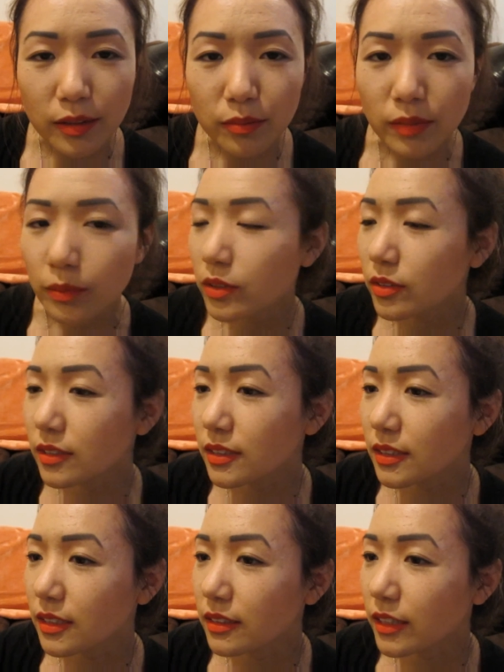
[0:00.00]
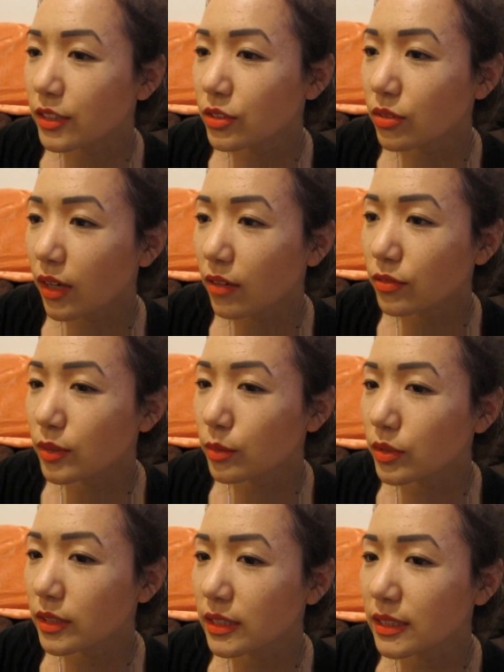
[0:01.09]
maybe you could see that I do have double
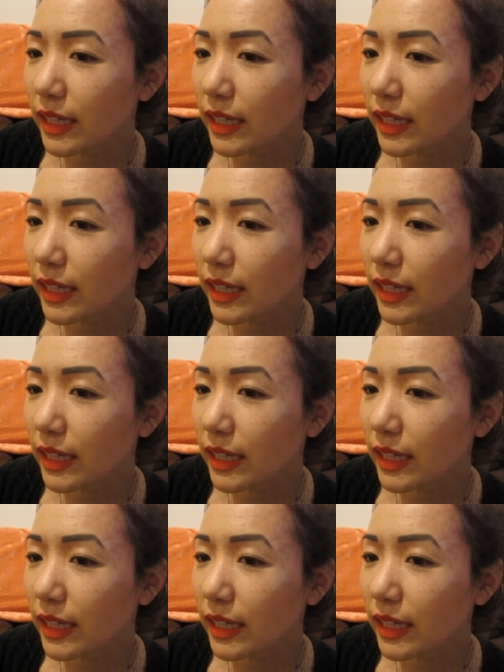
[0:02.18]
lids,